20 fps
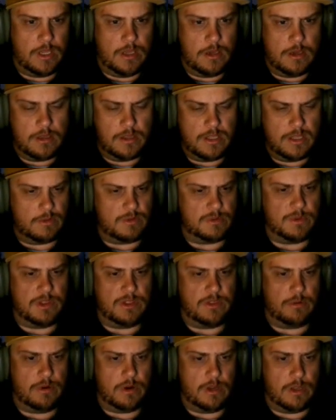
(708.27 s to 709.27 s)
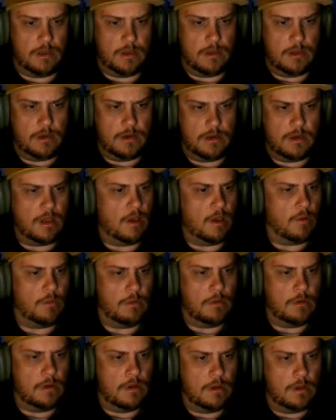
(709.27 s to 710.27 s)
I think it's been three. No,
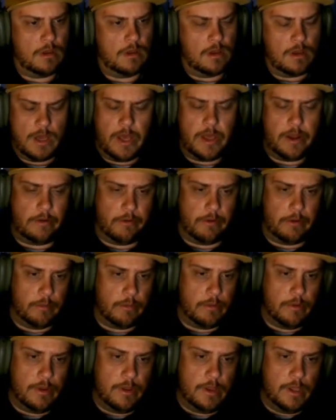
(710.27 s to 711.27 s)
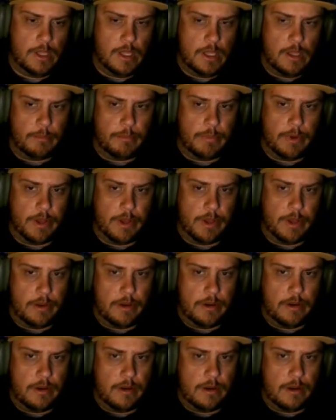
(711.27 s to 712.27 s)
I don't know. But
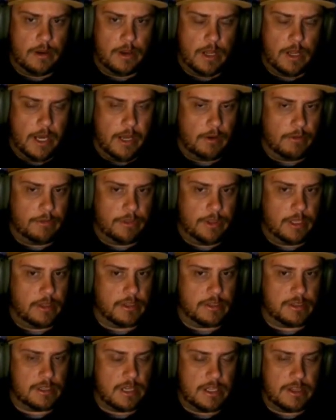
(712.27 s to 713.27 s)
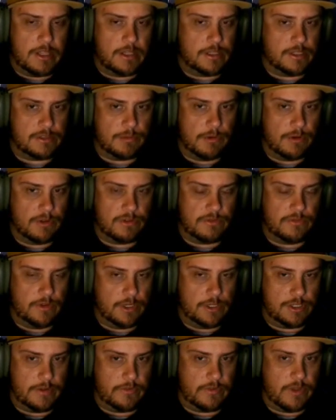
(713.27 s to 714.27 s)
I don't think this, I think the smallest
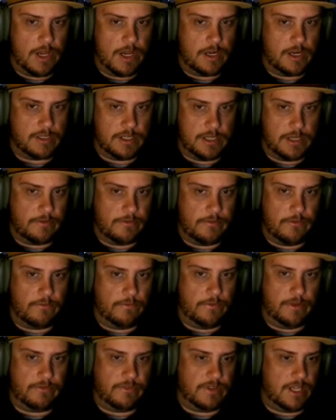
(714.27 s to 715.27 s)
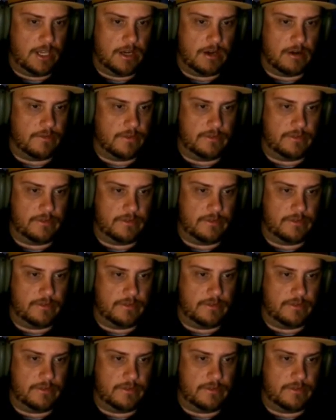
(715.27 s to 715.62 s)
fish I've caught is like a 15 or